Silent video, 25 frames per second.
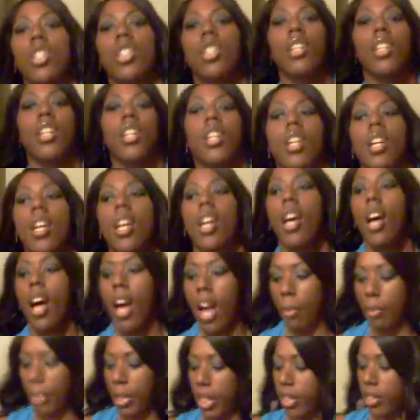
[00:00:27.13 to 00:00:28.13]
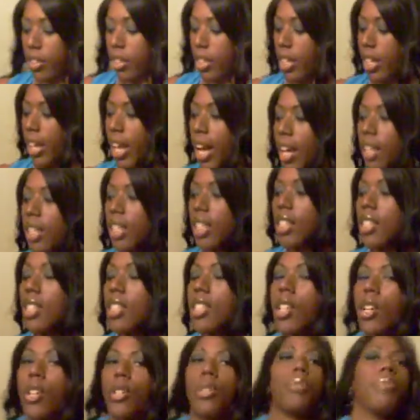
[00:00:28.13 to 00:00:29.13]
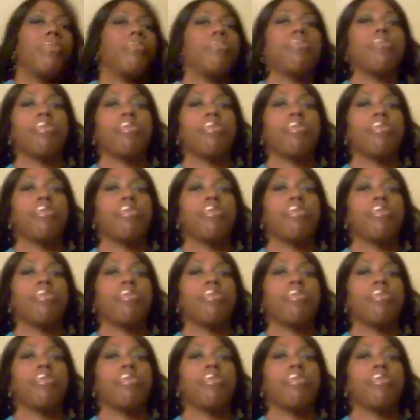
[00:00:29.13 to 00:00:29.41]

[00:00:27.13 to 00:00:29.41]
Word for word: good. I'm here in Cali, so